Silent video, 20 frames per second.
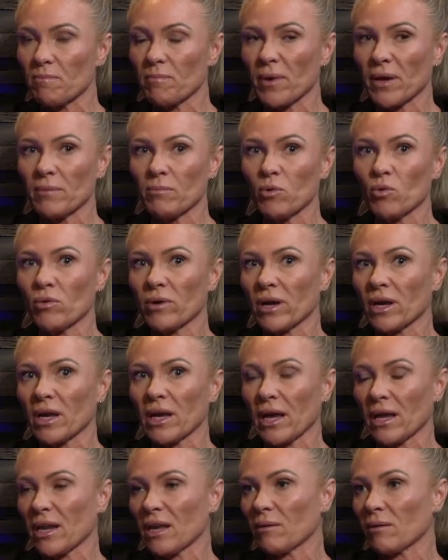people
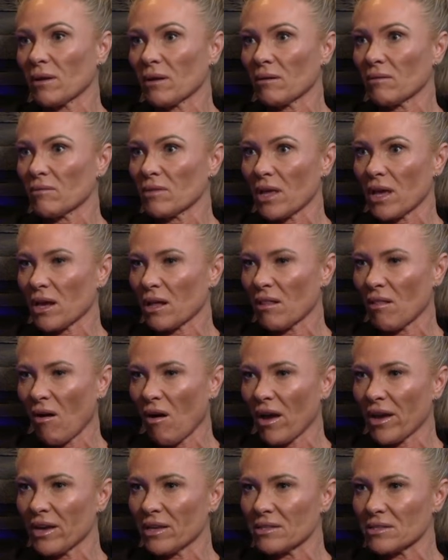getting their
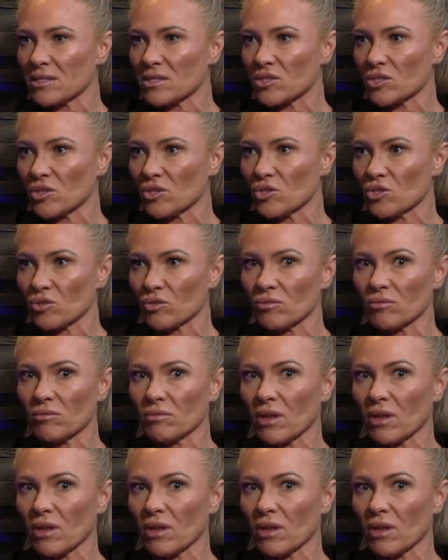clients to do